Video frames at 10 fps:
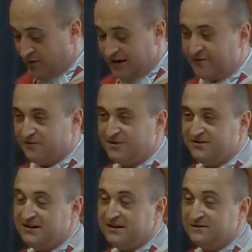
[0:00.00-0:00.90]
we have
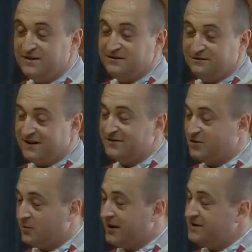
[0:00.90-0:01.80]
received is in fact
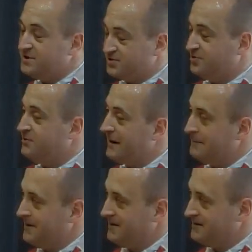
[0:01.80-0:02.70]
the way to true
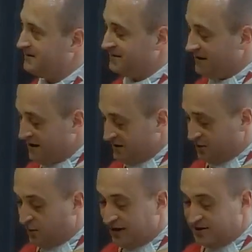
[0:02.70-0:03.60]
happiness, the
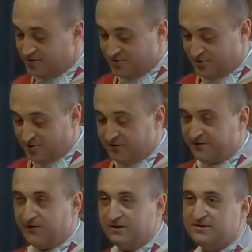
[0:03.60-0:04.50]
way to the
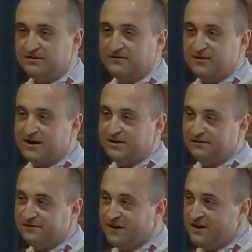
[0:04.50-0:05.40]
fullness of
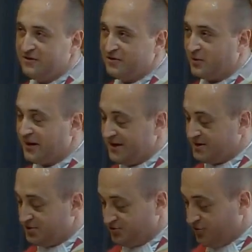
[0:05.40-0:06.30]
life, the way
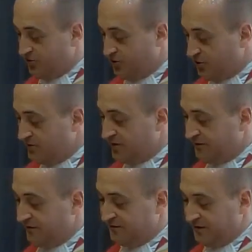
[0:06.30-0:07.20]
to true human
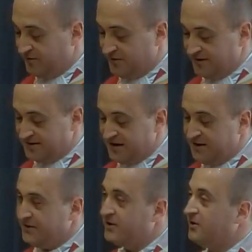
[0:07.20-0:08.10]
fulfillment
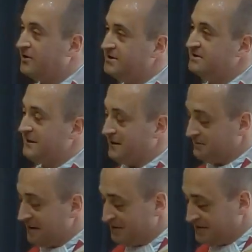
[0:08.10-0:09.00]
that God has
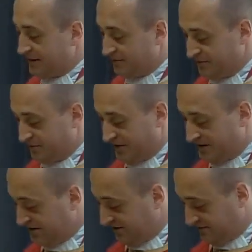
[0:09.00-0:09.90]
mapped out for
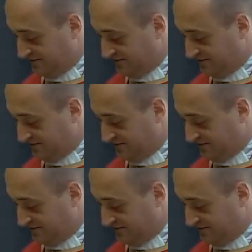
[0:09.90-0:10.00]
us.